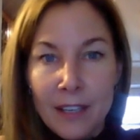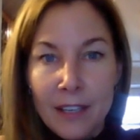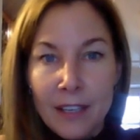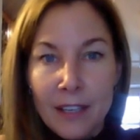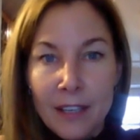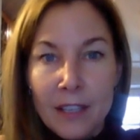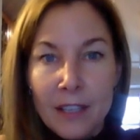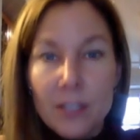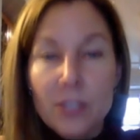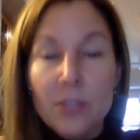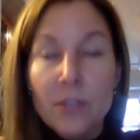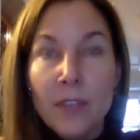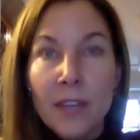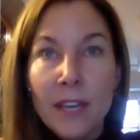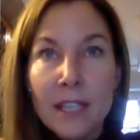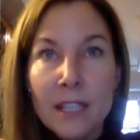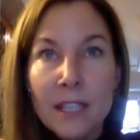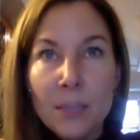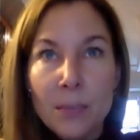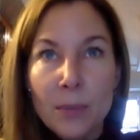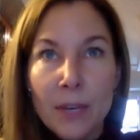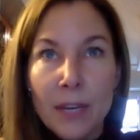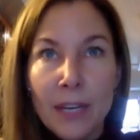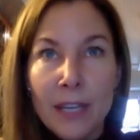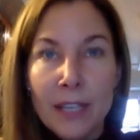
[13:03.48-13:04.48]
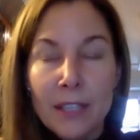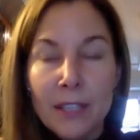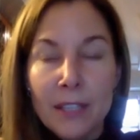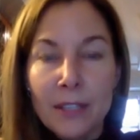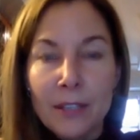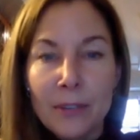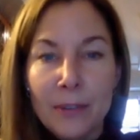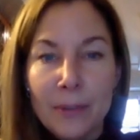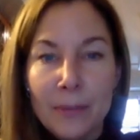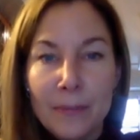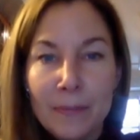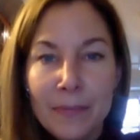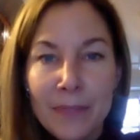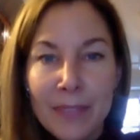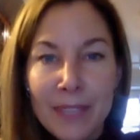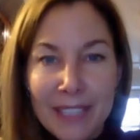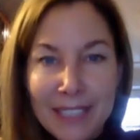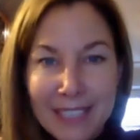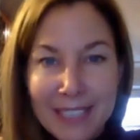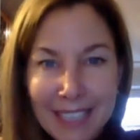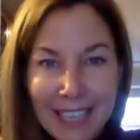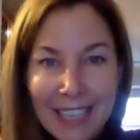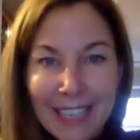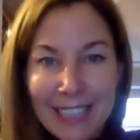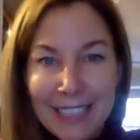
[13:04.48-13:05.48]
So that's what I do.
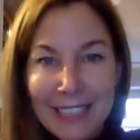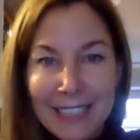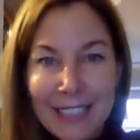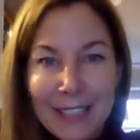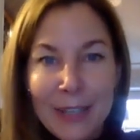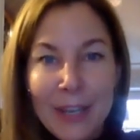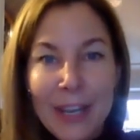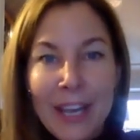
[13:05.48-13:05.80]
Exactly. Okay.